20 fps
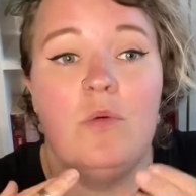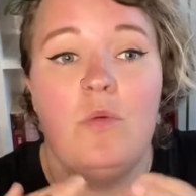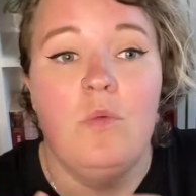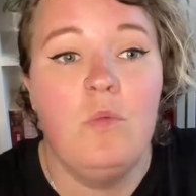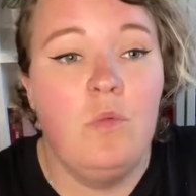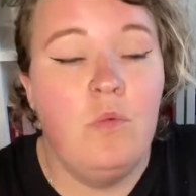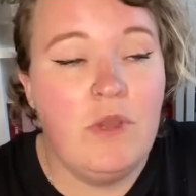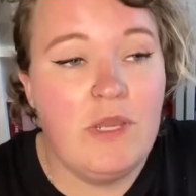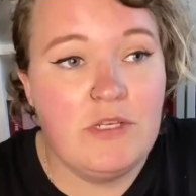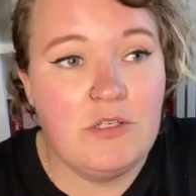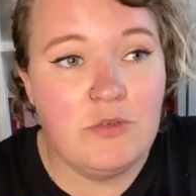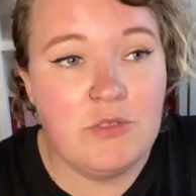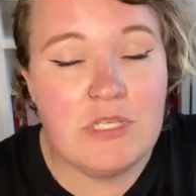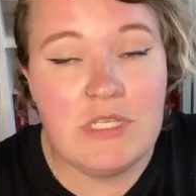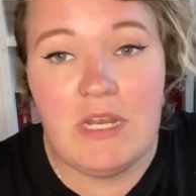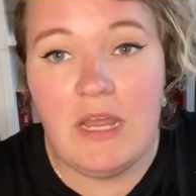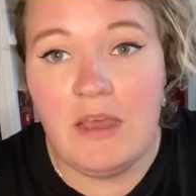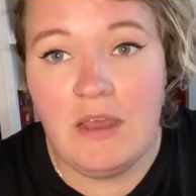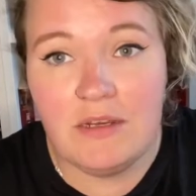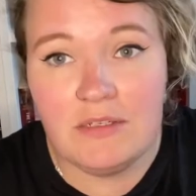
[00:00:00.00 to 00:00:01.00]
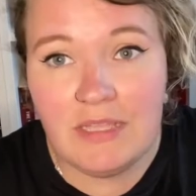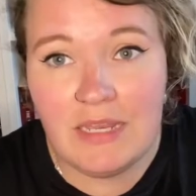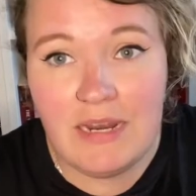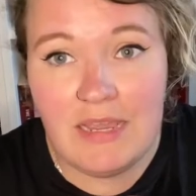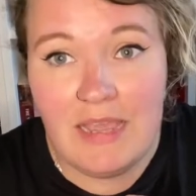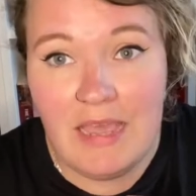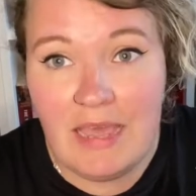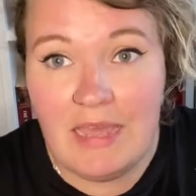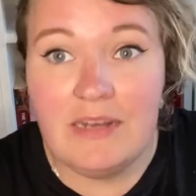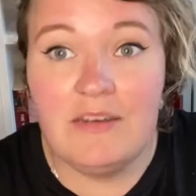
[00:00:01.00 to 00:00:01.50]
which was an arc that I
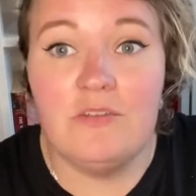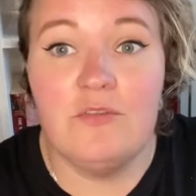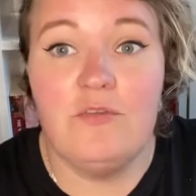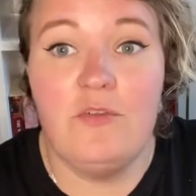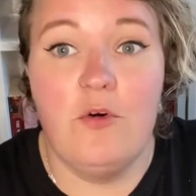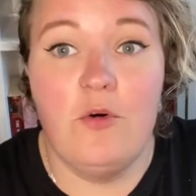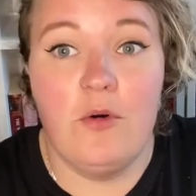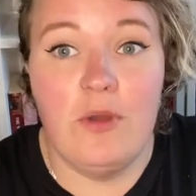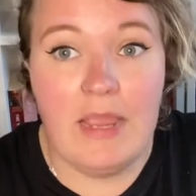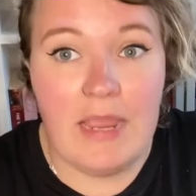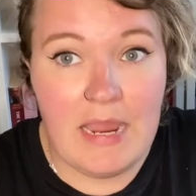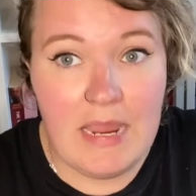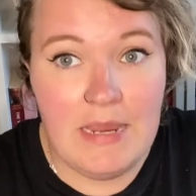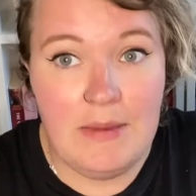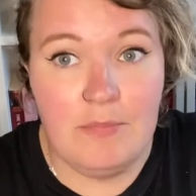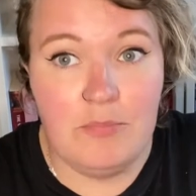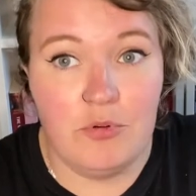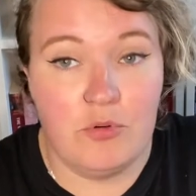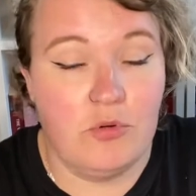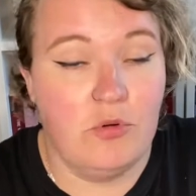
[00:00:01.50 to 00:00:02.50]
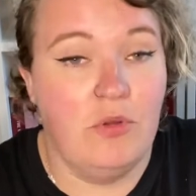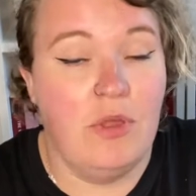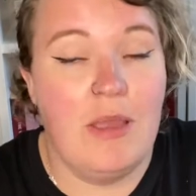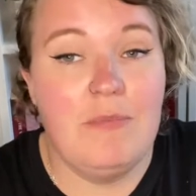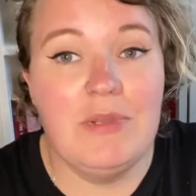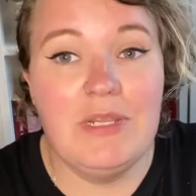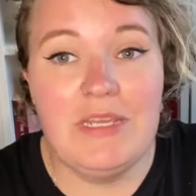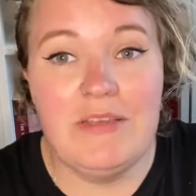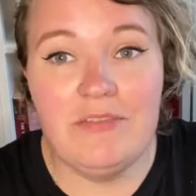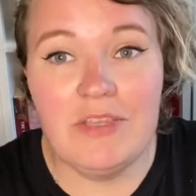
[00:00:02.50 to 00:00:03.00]
had for April. I
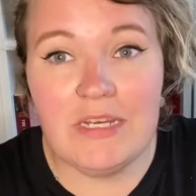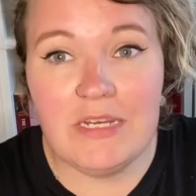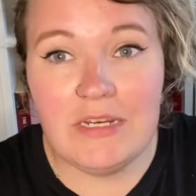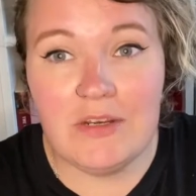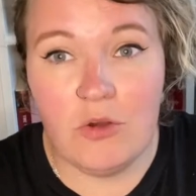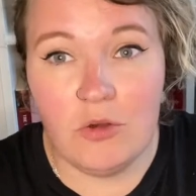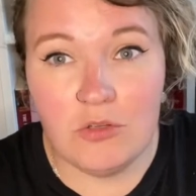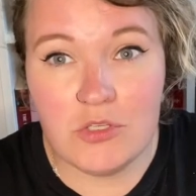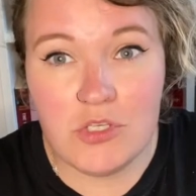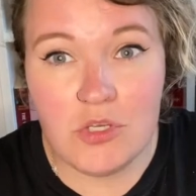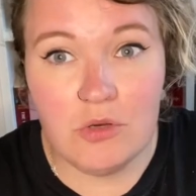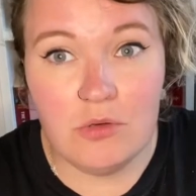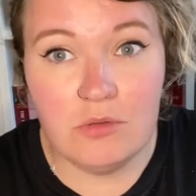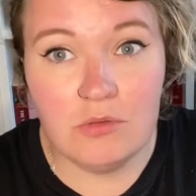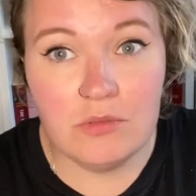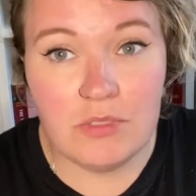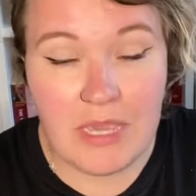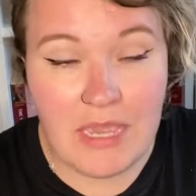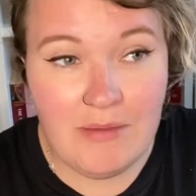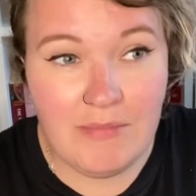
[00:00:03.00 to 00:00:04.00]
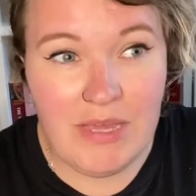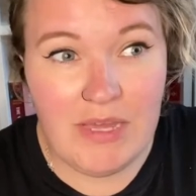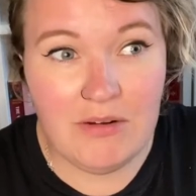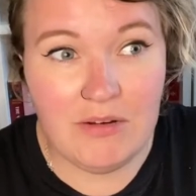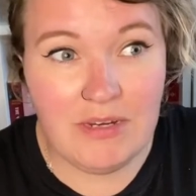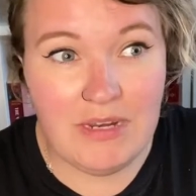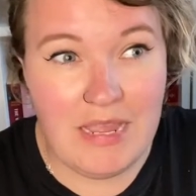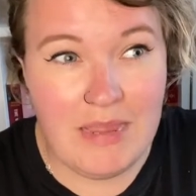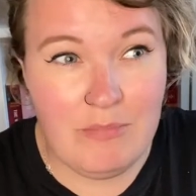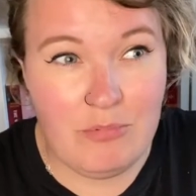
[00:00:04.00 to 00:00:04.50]
believe that it also came out
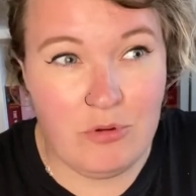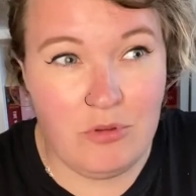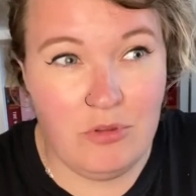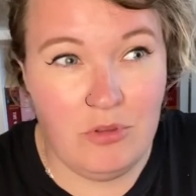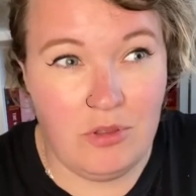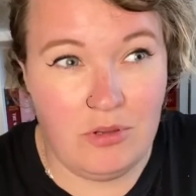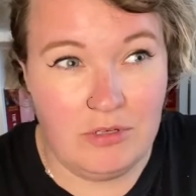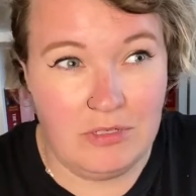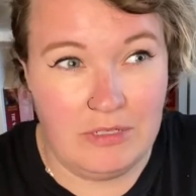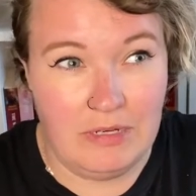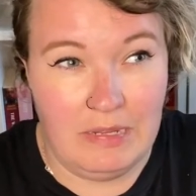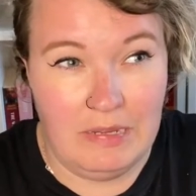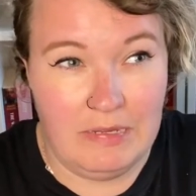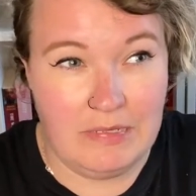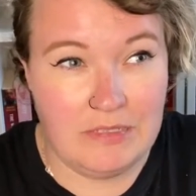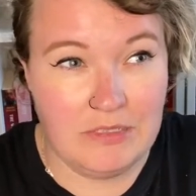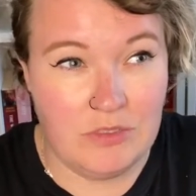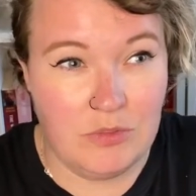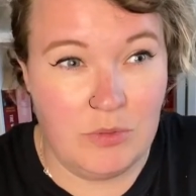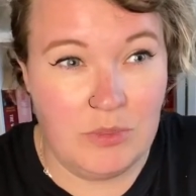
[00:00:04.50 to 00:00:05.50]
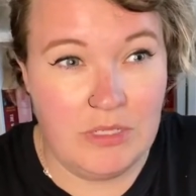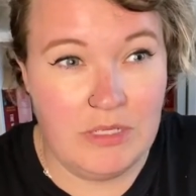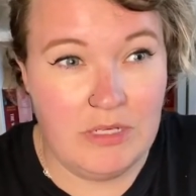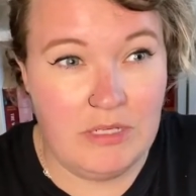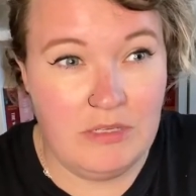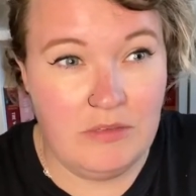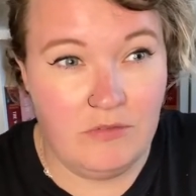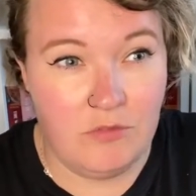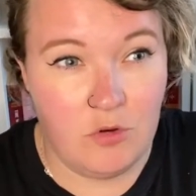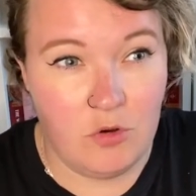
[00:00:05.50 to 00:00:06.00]
in April on the, like,
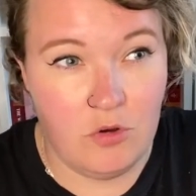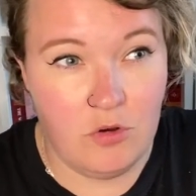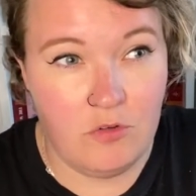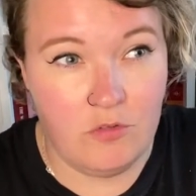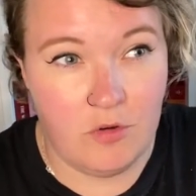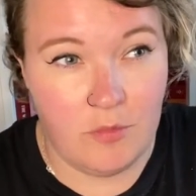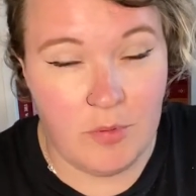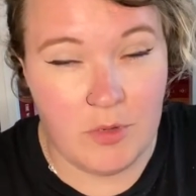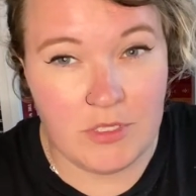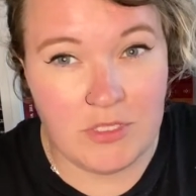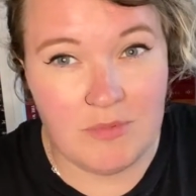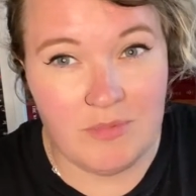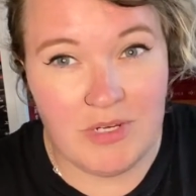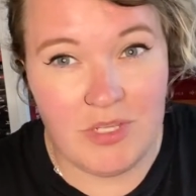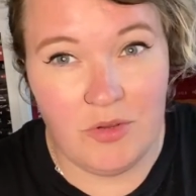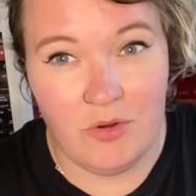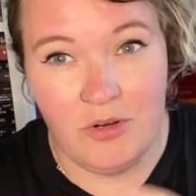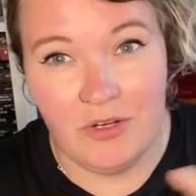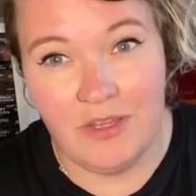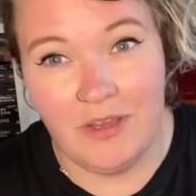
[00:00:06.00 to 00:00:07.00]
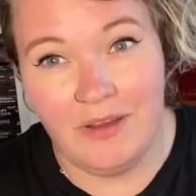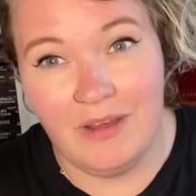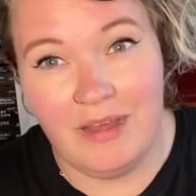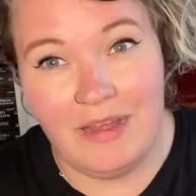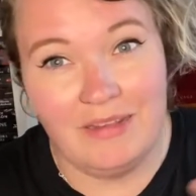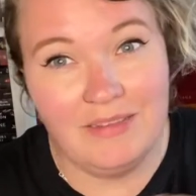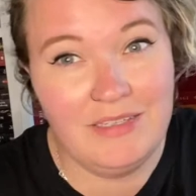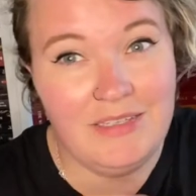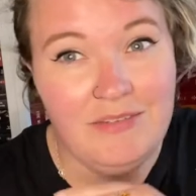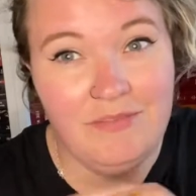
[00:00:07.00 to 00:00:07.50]
24th or possibly earlier.
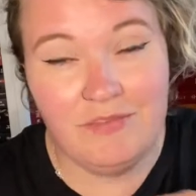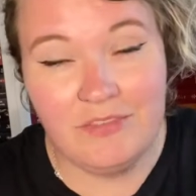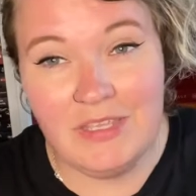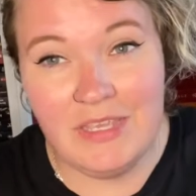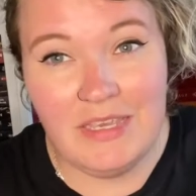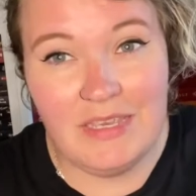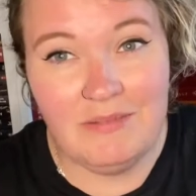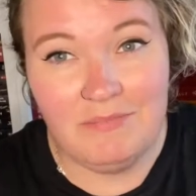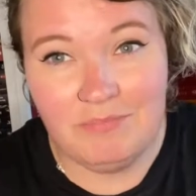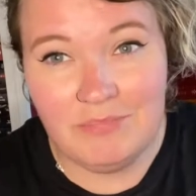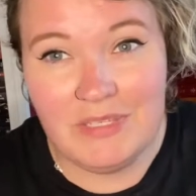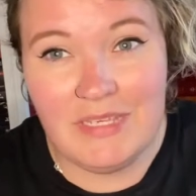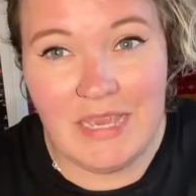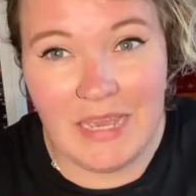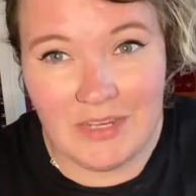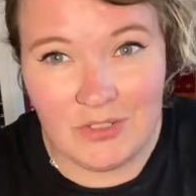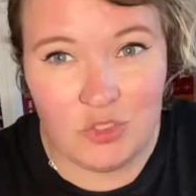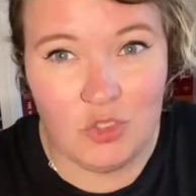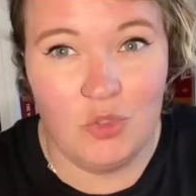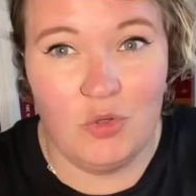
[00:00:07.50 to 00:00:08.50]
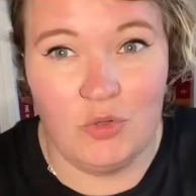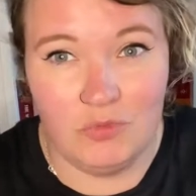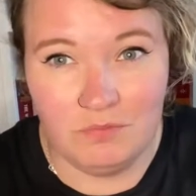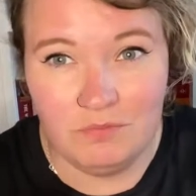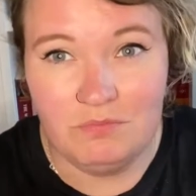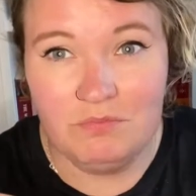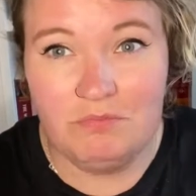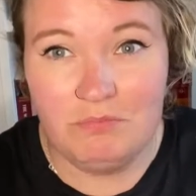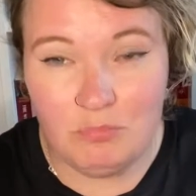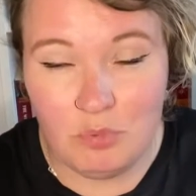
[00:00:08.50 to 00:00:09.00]
I'll leave the actual
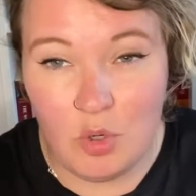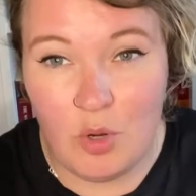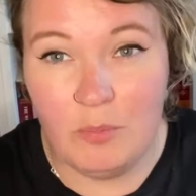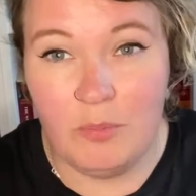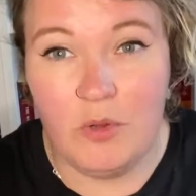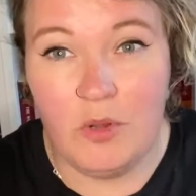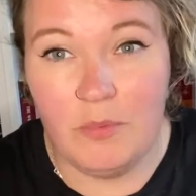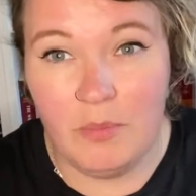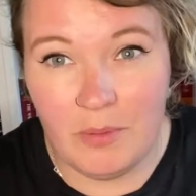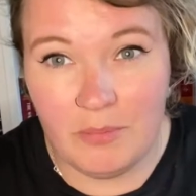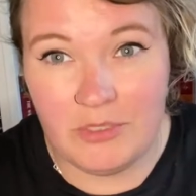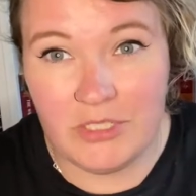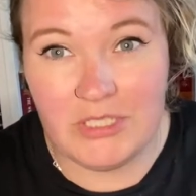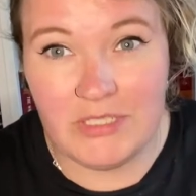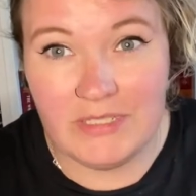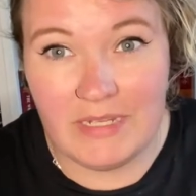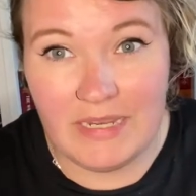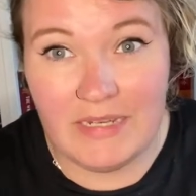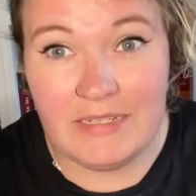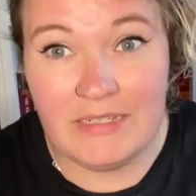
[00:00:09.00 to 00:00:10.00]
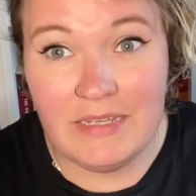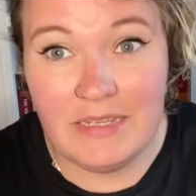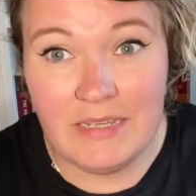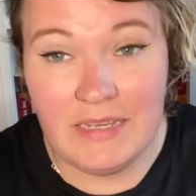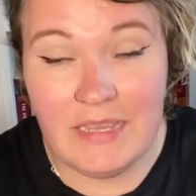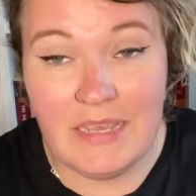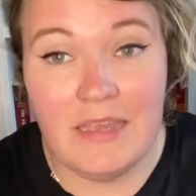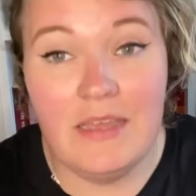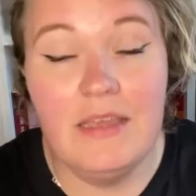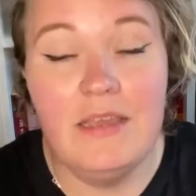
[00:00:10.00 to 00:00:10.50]
proper publishing date
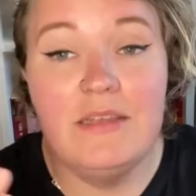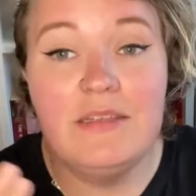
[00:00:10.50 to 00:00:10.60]
here.